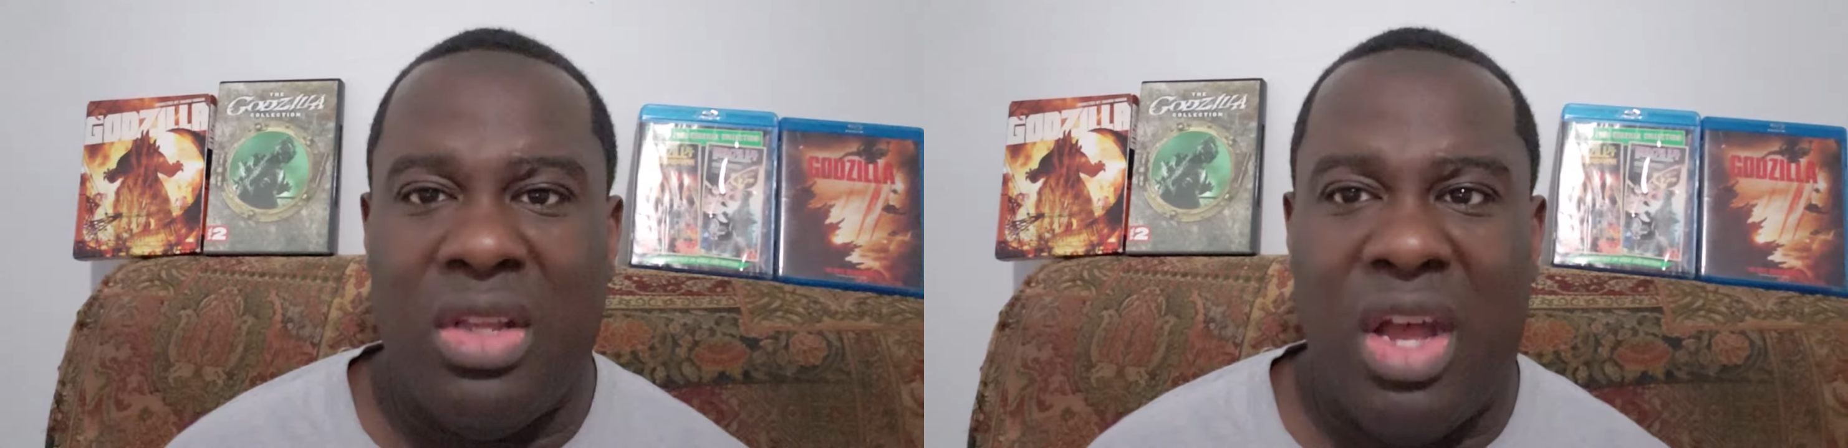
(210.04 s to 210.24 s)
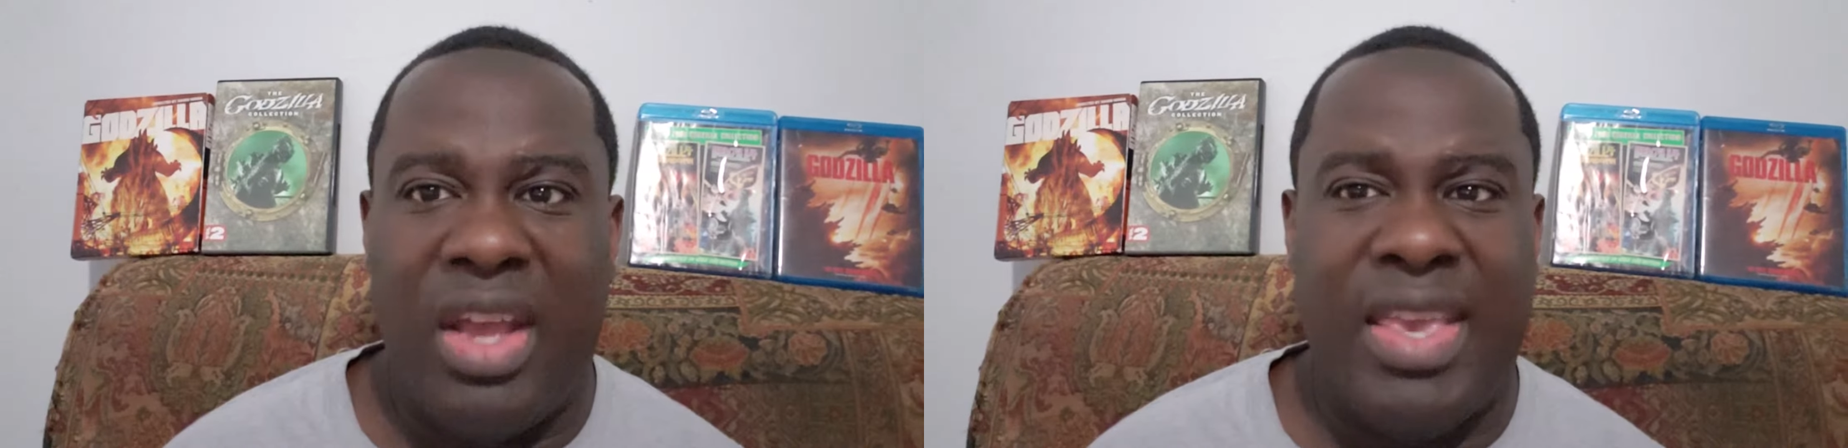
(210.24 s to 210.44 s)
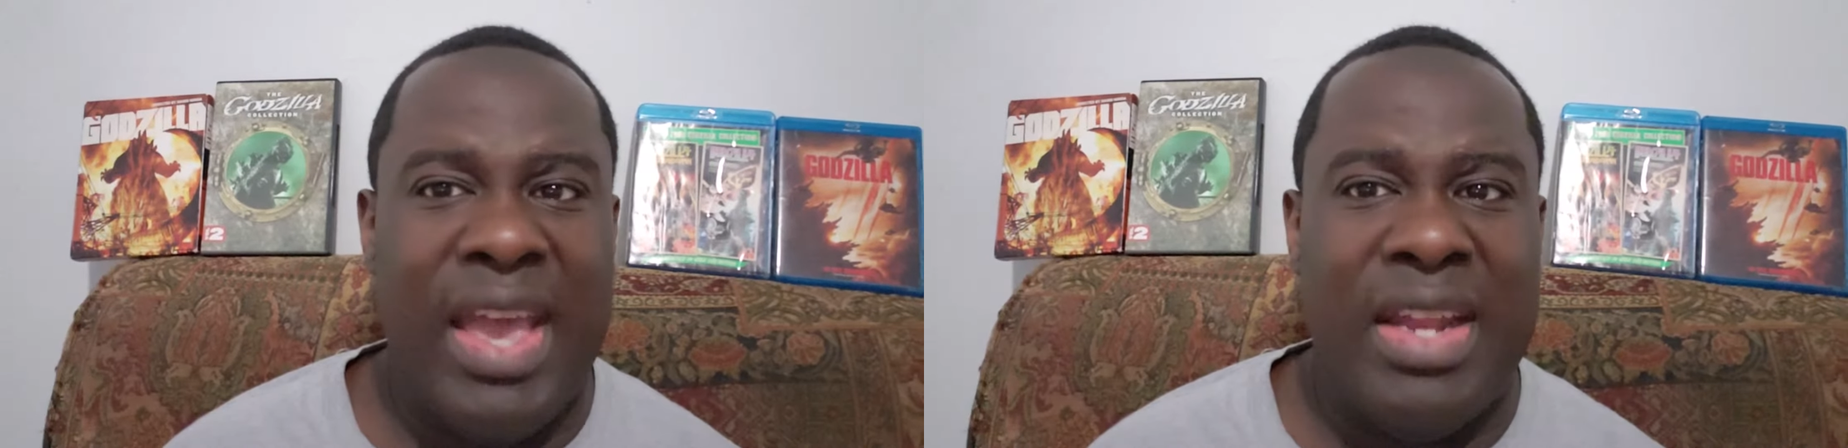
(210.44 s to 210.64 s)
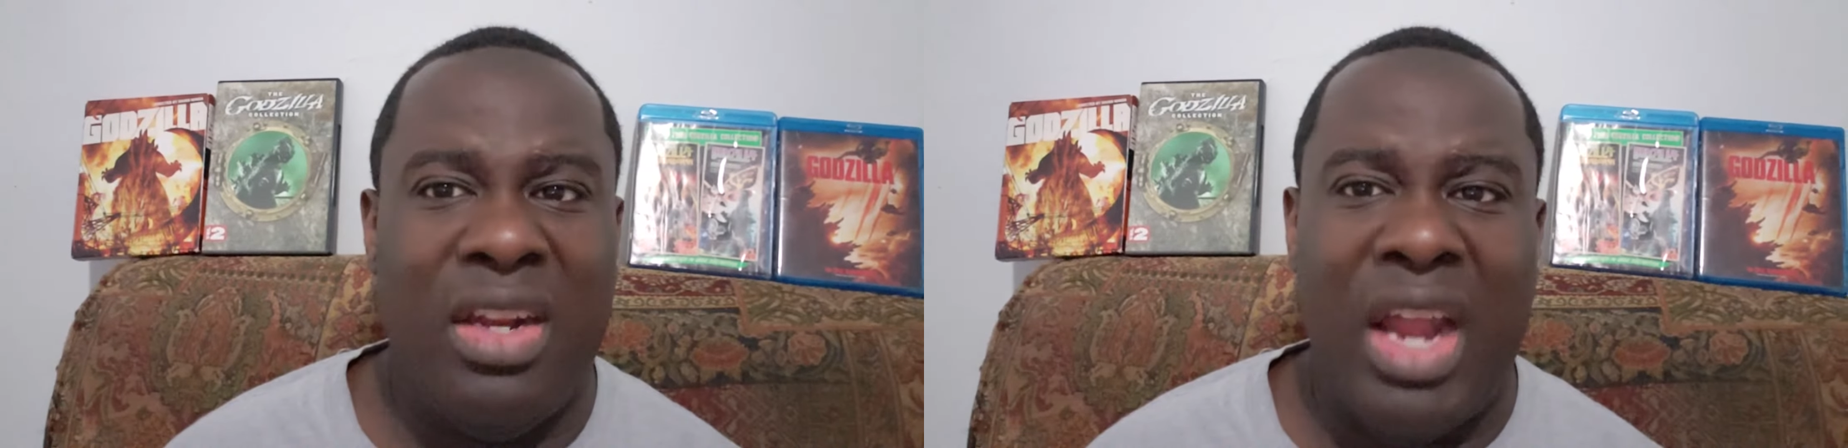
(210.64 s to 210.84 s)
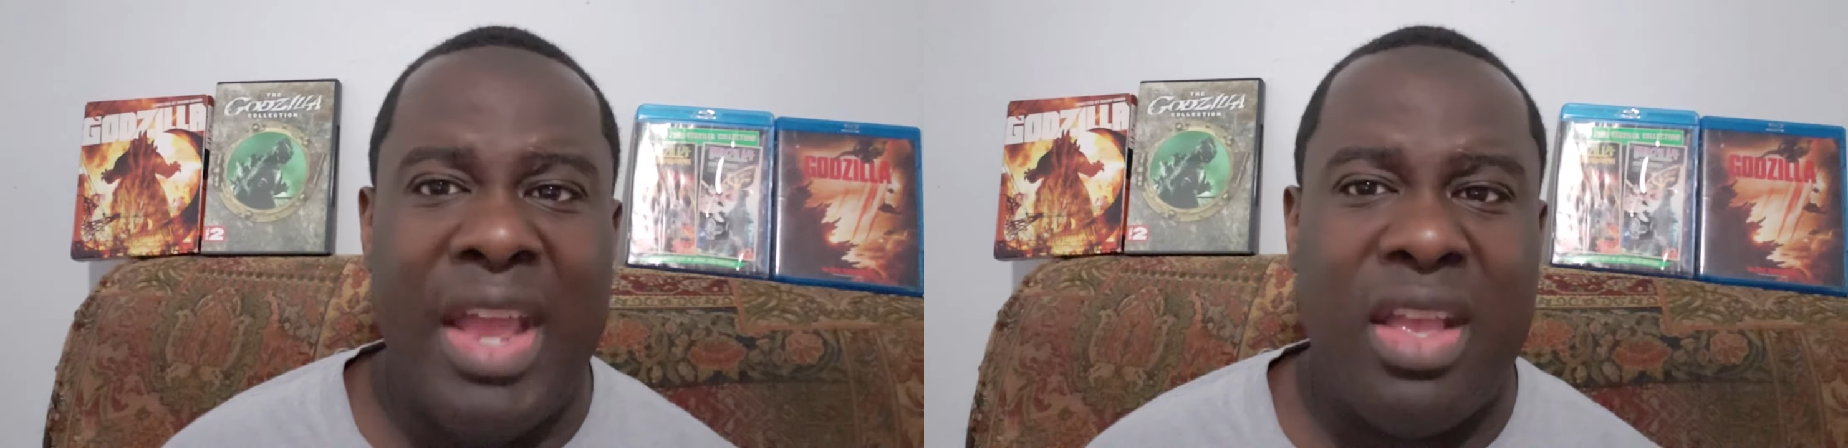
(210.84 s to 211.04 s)

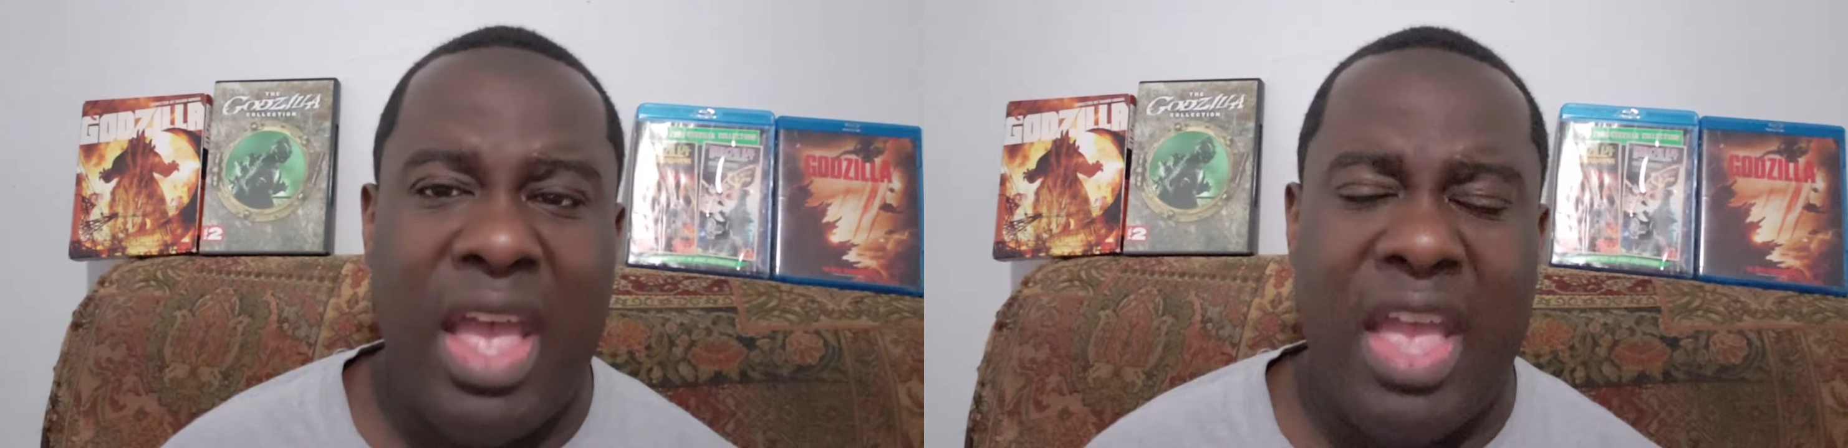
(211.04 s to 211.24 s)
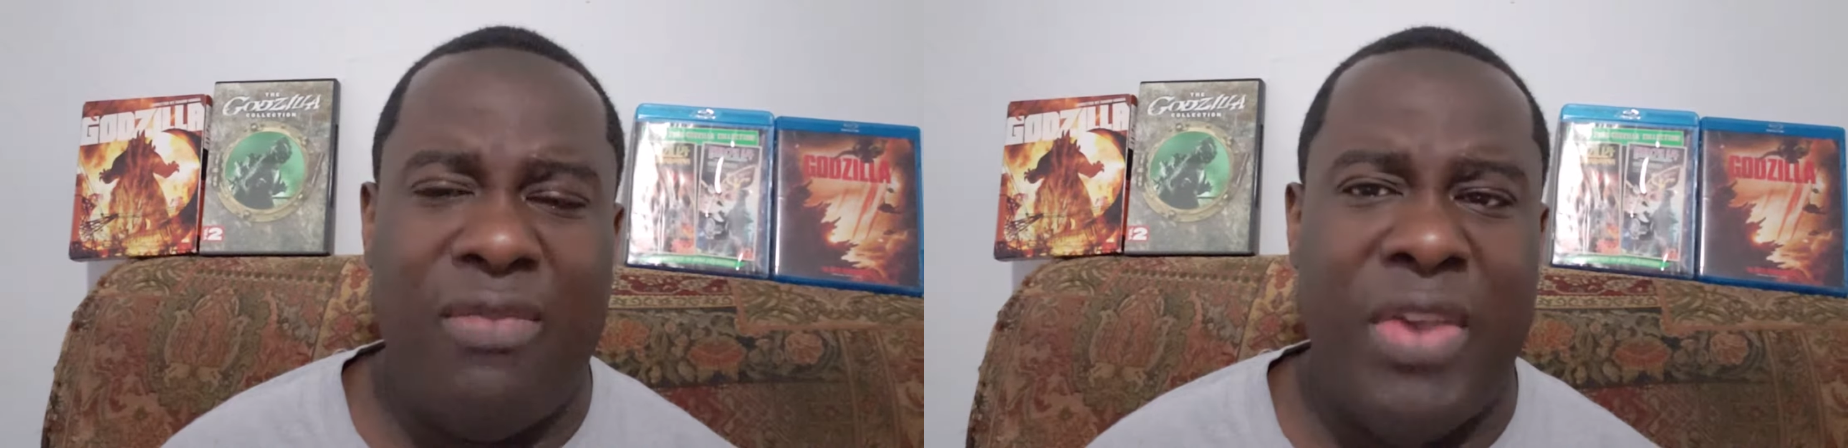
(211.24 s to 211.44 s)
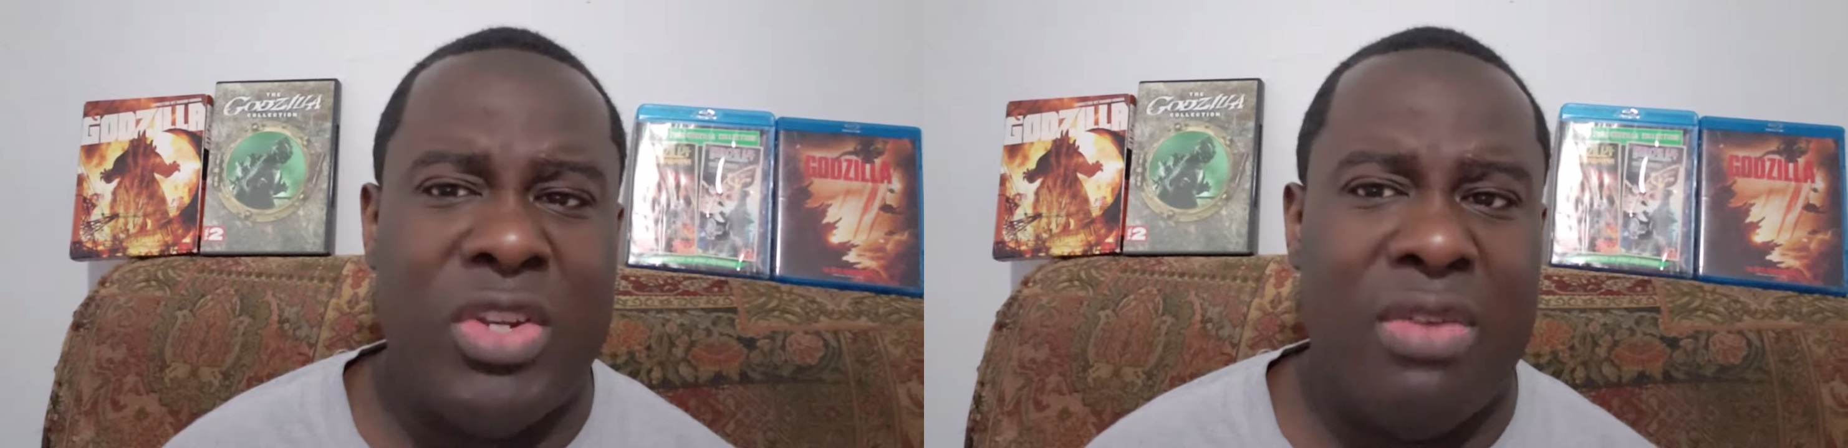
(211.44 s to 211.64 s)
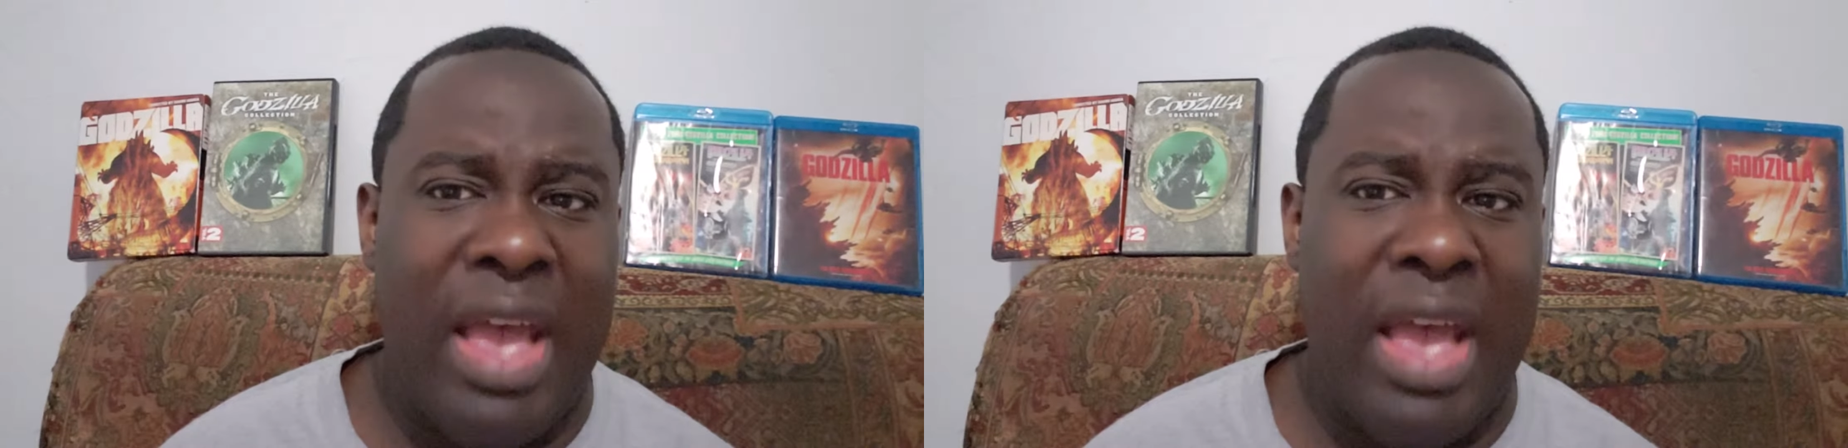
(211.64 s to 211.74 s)
again, like Invasion